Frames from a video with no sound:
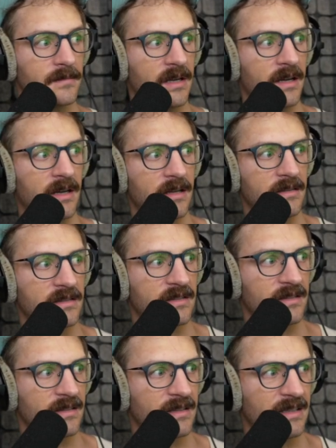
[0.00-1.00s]
And
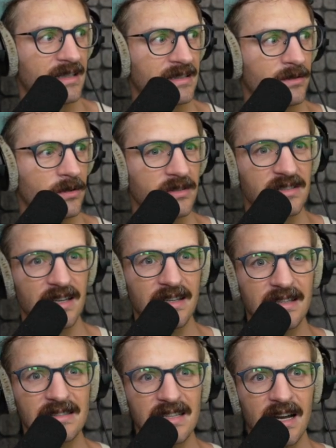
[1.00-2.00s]
it looks like
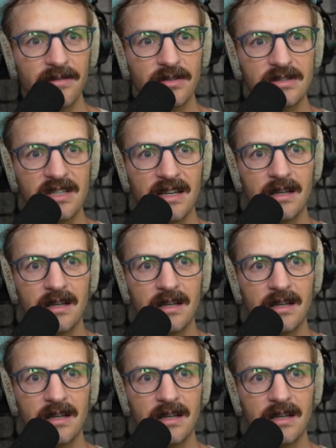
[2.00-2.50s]
it's averaging